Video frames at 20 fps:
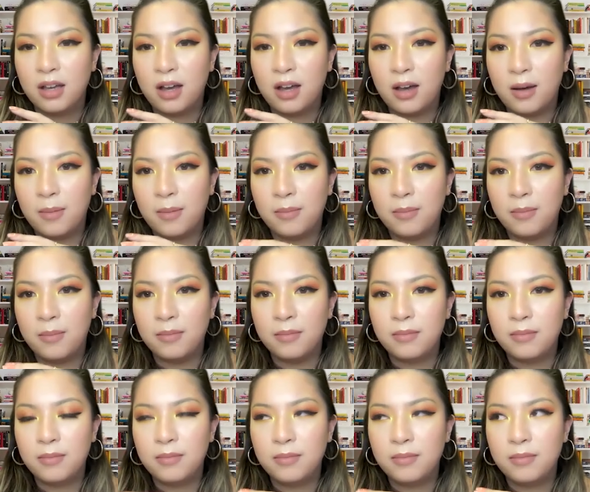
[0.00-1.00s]

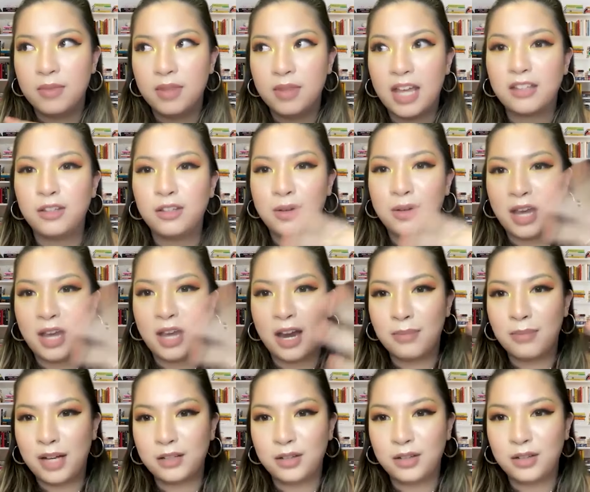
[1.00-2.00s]
that you care
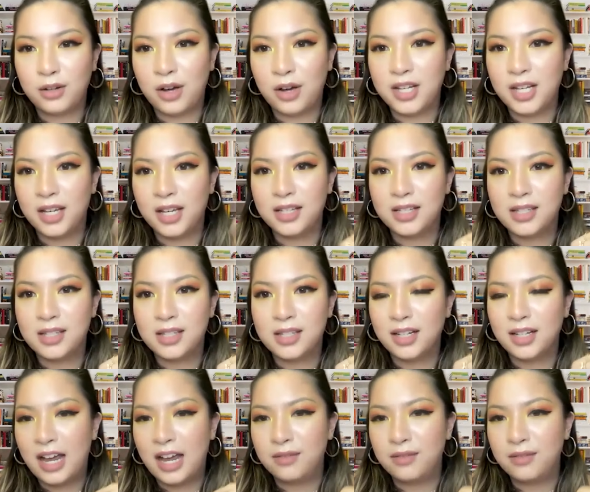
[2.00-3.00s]
about your audience
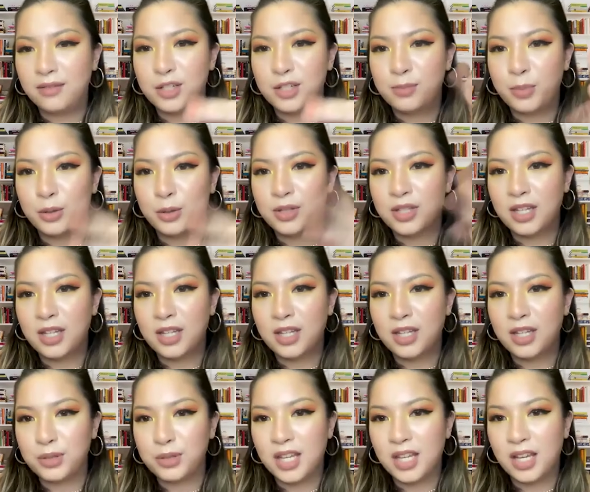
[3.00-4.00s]
and kind of just posting